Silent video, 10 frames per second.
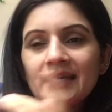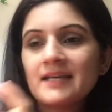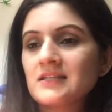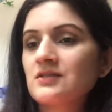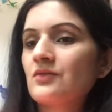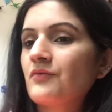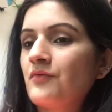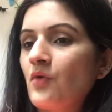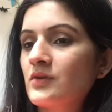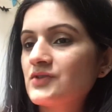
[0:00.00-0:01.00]
has
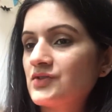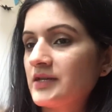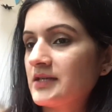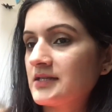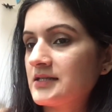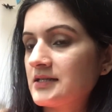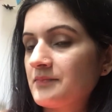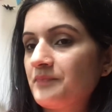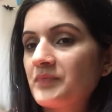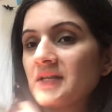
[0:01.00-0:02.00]
4 strings
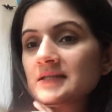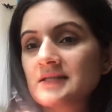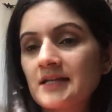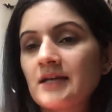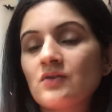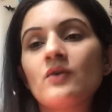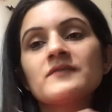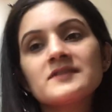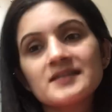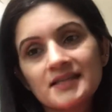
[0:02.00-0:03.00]
instead of
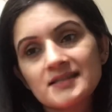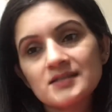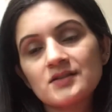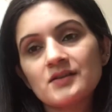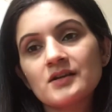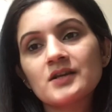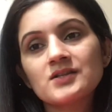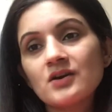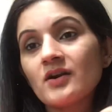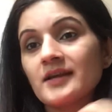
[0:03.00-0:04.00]
6. The
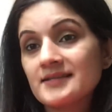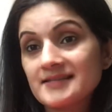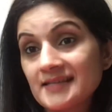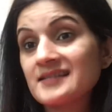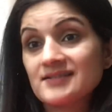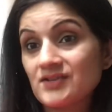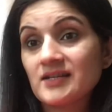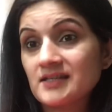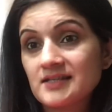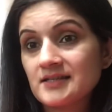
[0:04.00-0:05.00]
guitar has 6
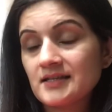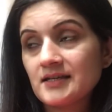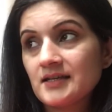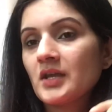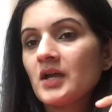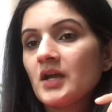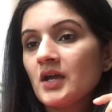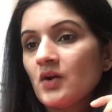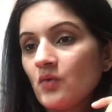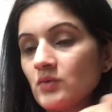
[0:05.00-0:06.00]
strings.
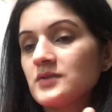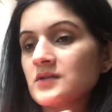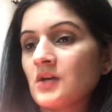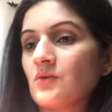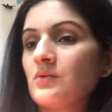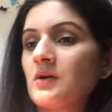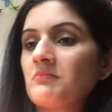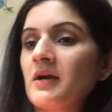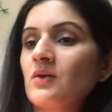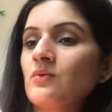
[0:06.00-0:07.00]
Also,
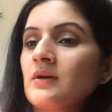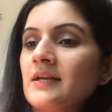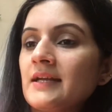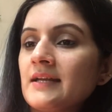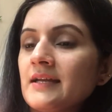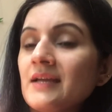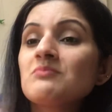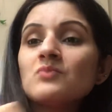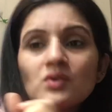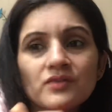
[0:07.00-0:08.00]
my ukulele,
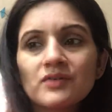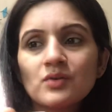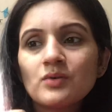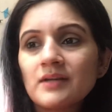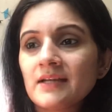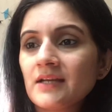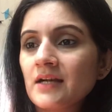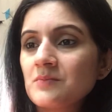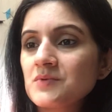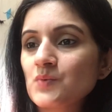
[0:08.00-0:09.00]
and most of the ukulele
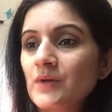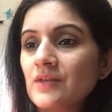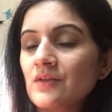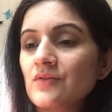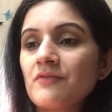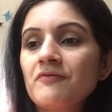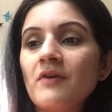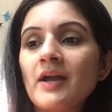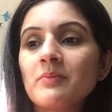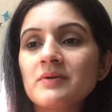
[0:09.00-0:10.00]
comes with the
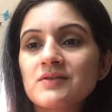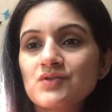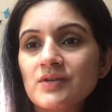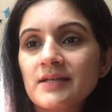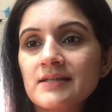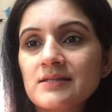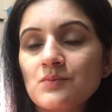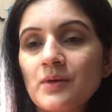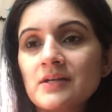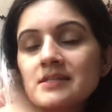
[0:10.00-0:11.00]
fiber strings,
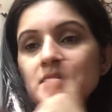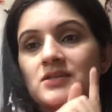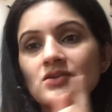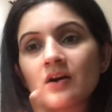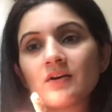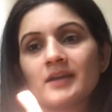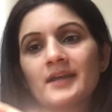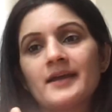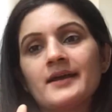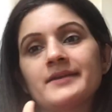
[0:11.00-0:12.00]
whereas guitar
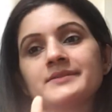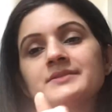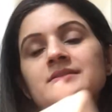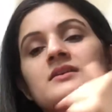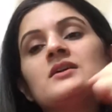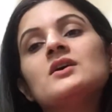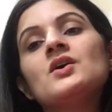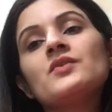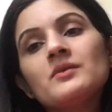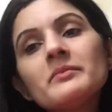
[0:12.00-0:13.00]
has
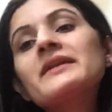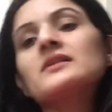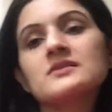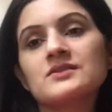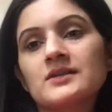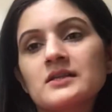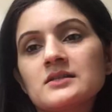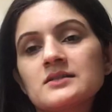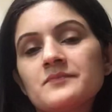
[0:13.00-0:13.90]
the metal strings.